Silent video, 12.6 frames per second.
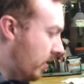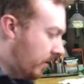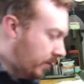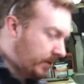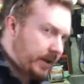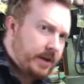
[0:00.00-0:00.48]

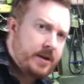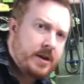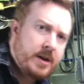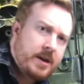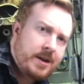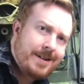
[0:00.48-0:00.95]
Okay.
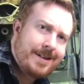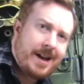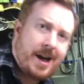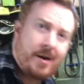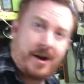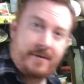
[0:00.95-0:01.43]

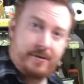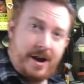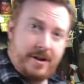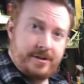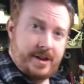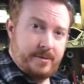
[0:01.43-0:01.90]
Now I have a
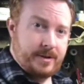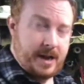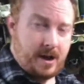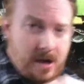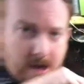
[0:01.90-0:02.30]
router table. Now,